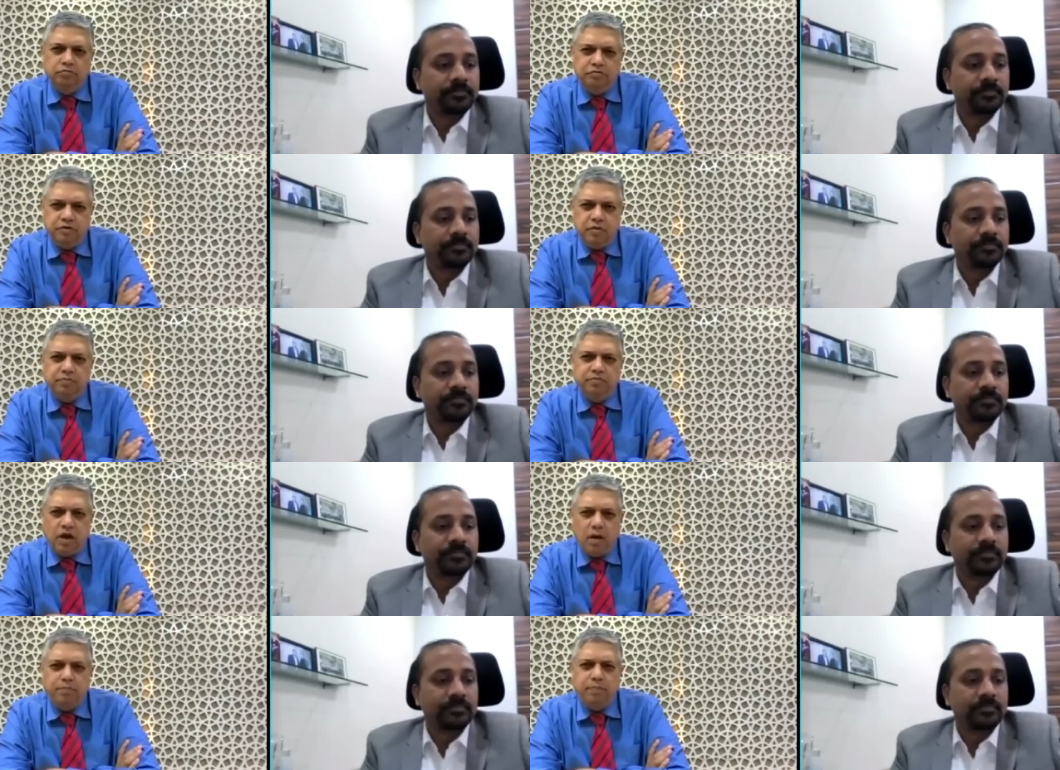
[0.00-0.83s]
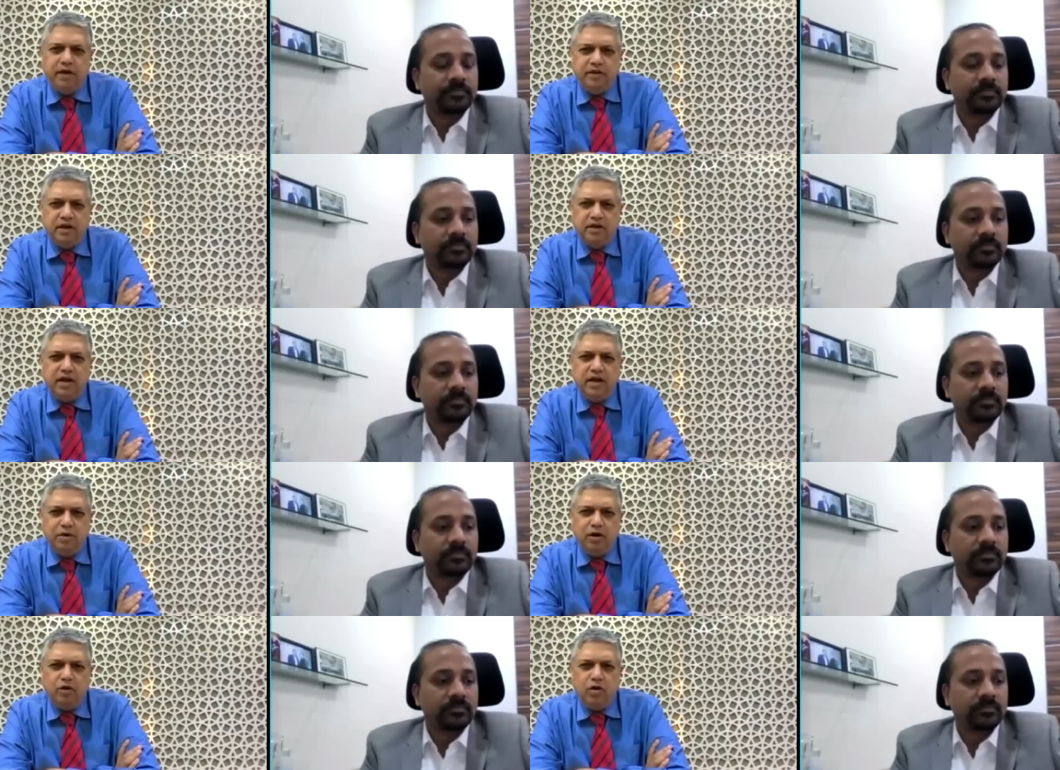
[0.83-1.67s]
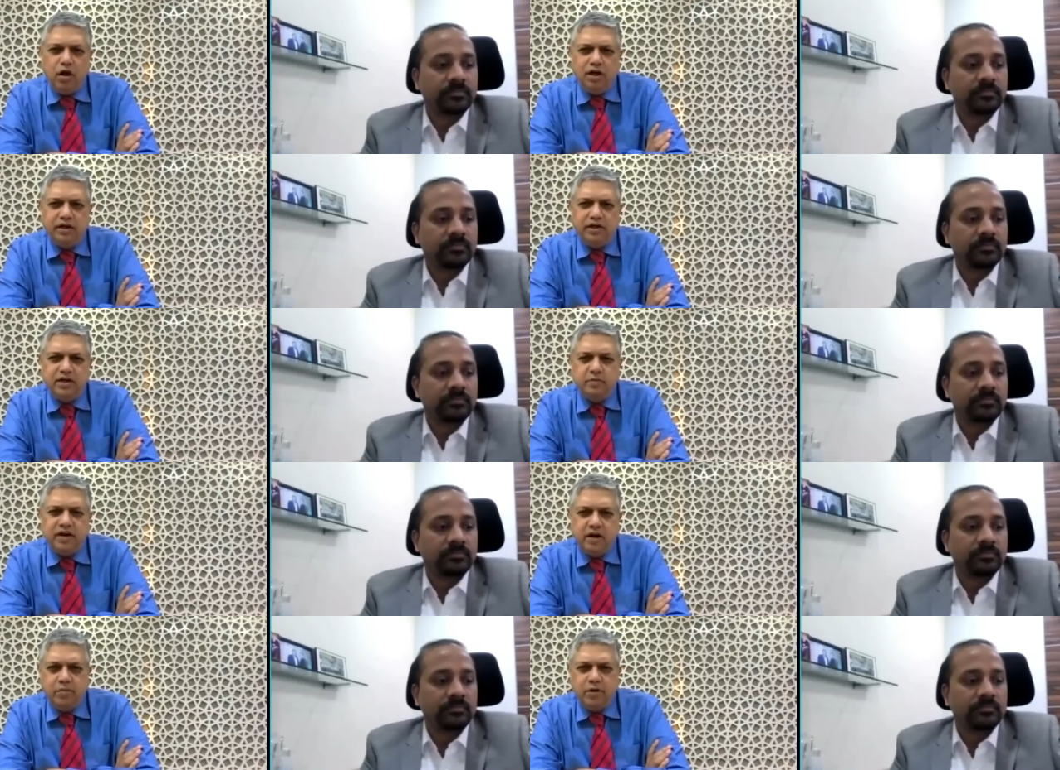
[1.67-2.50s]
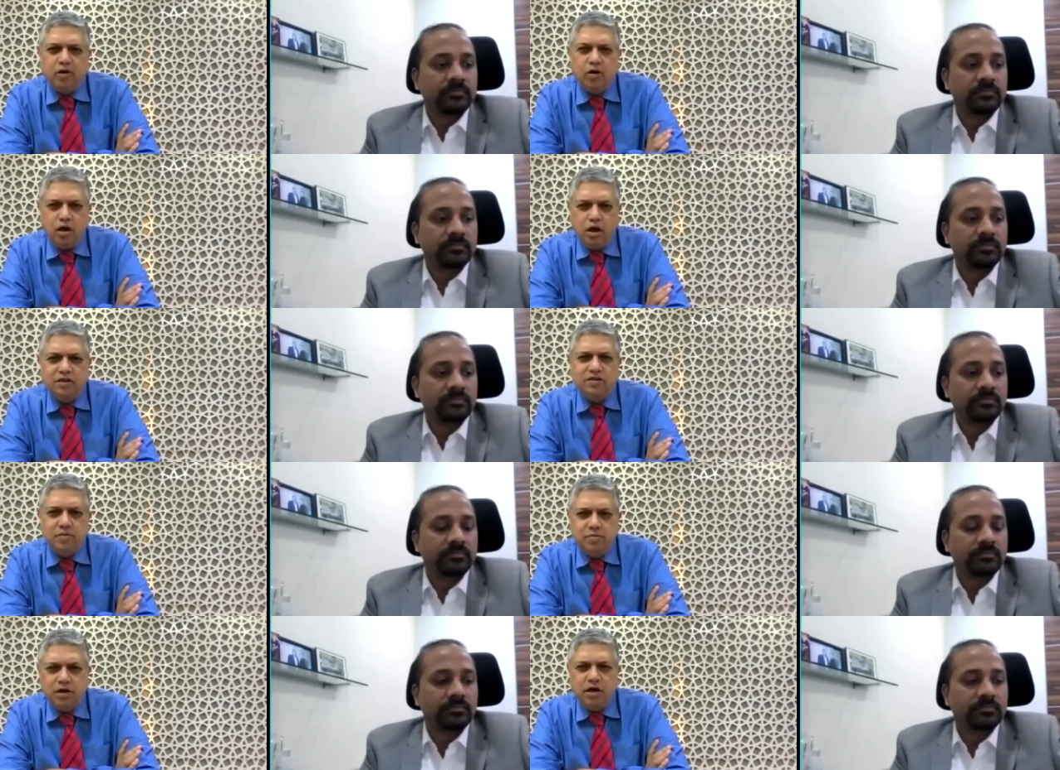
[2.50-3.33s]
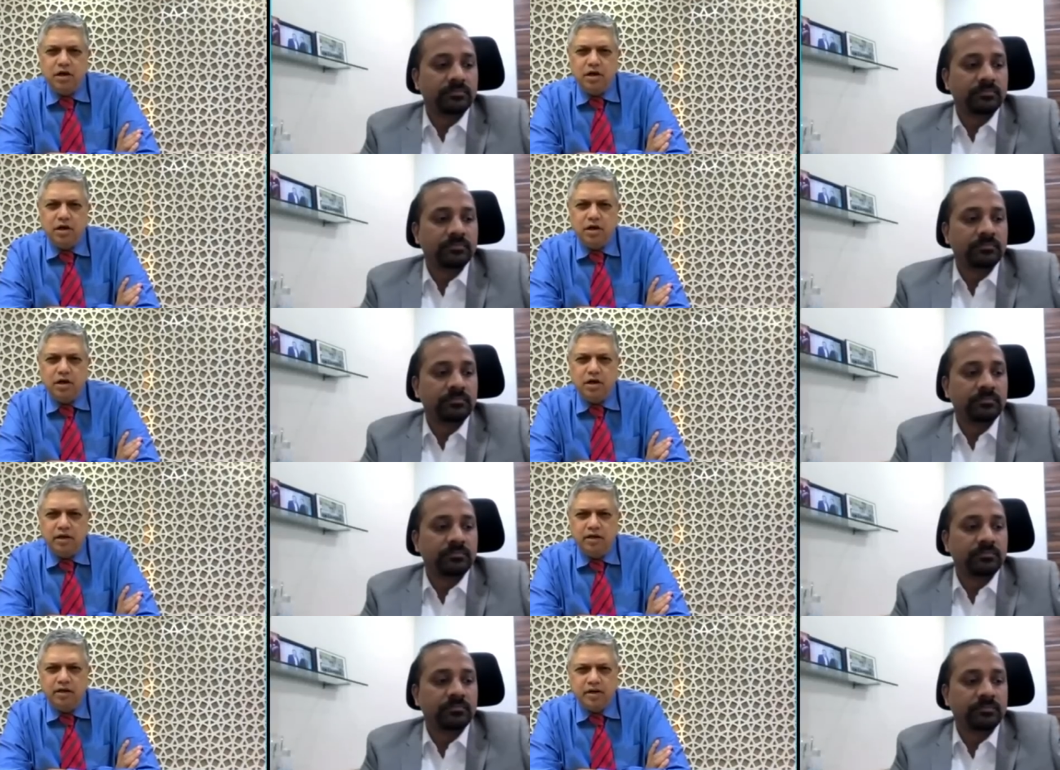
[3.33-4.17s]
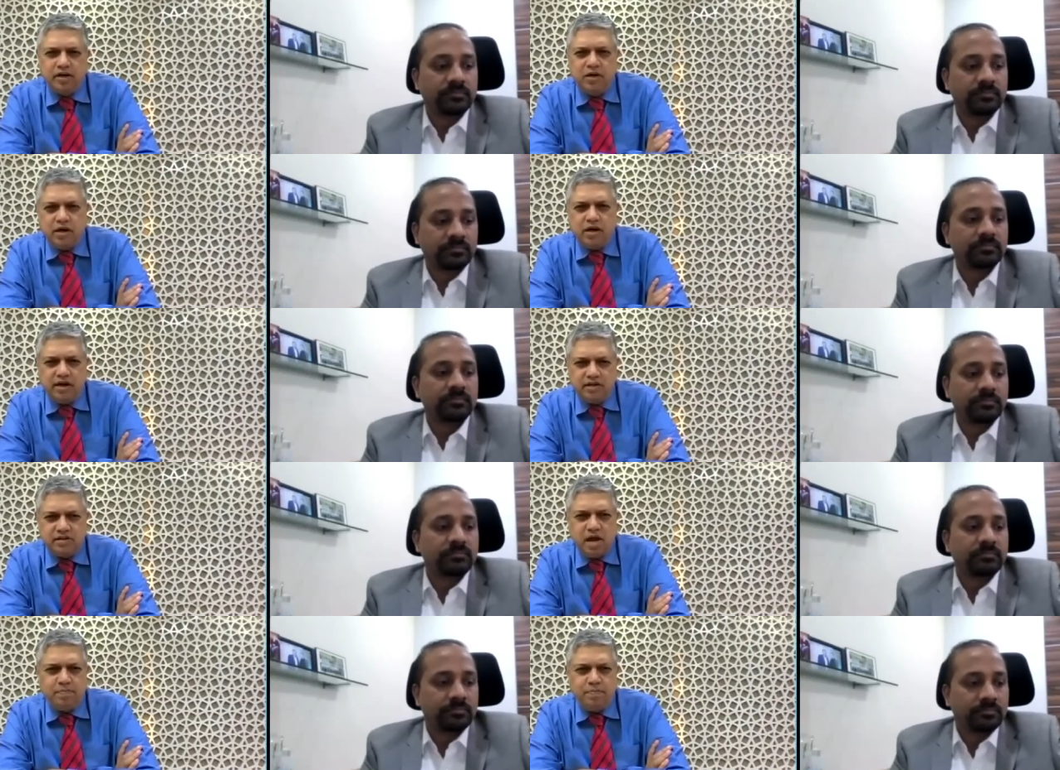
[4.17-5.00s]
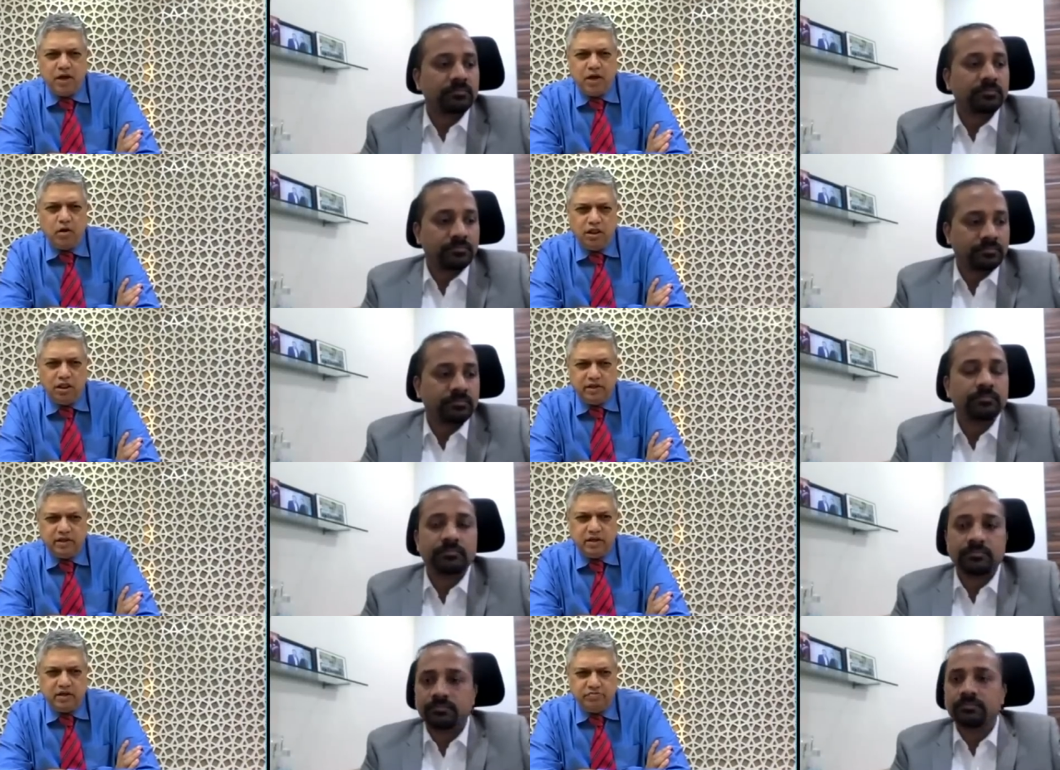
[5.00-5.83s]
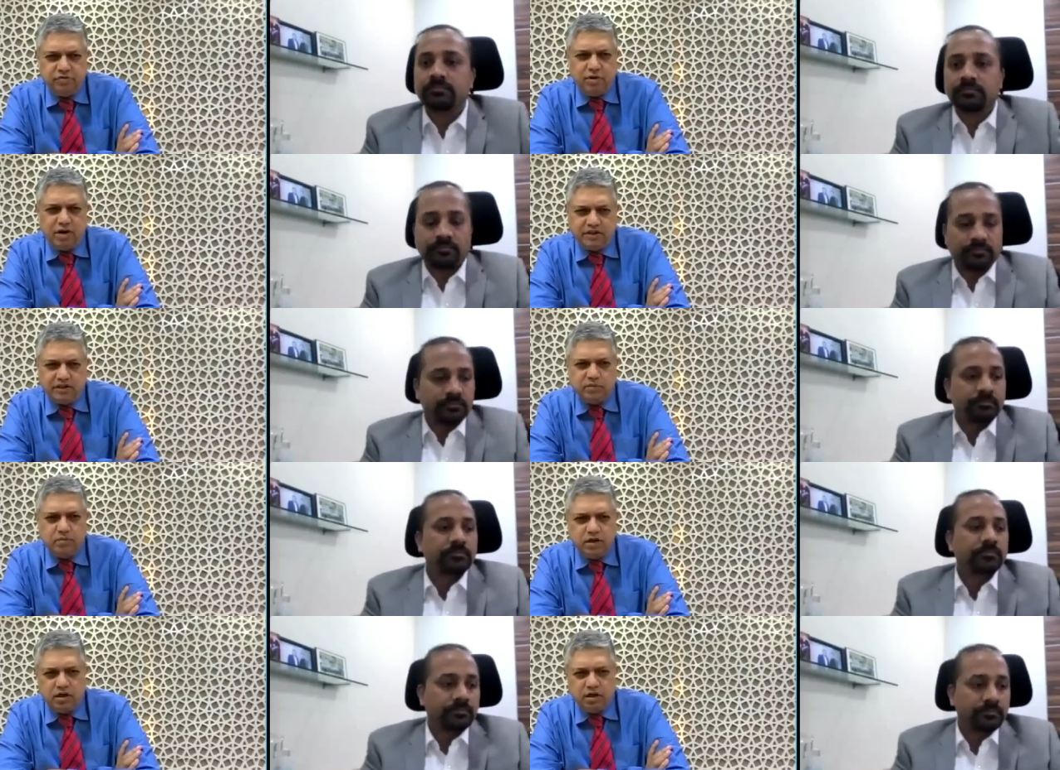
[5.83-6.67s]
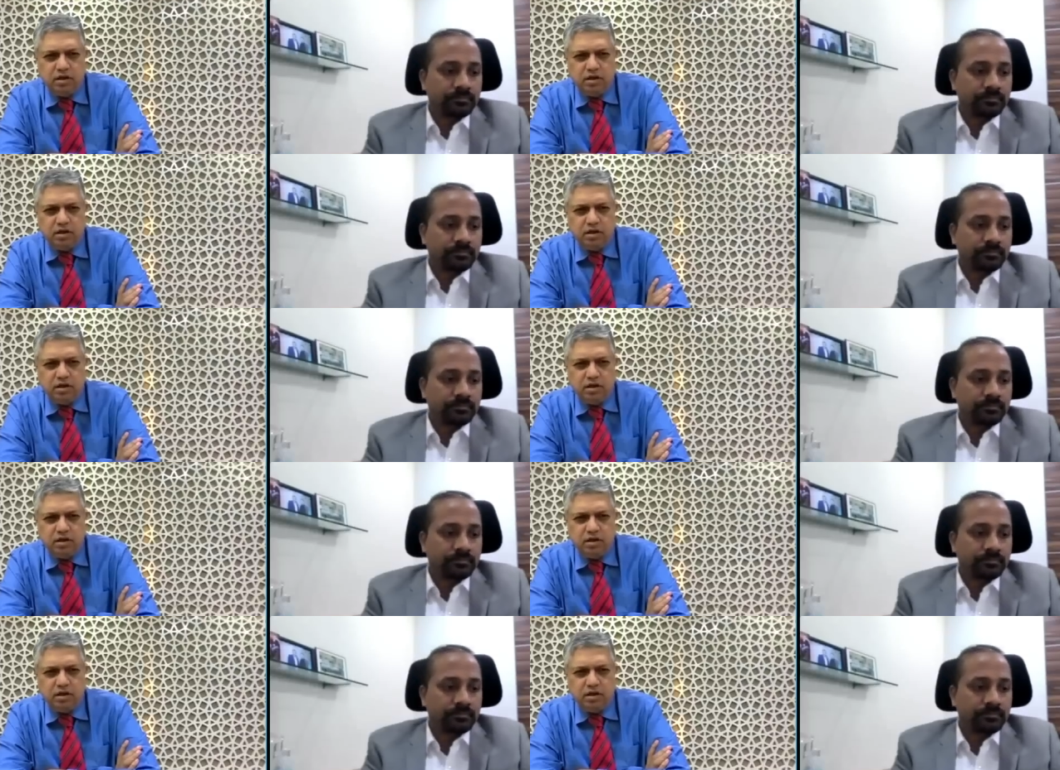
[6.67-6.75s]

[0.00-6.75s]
Speaker 1: from thumping the table call it has become a call similar it's become a sip call there if you ask me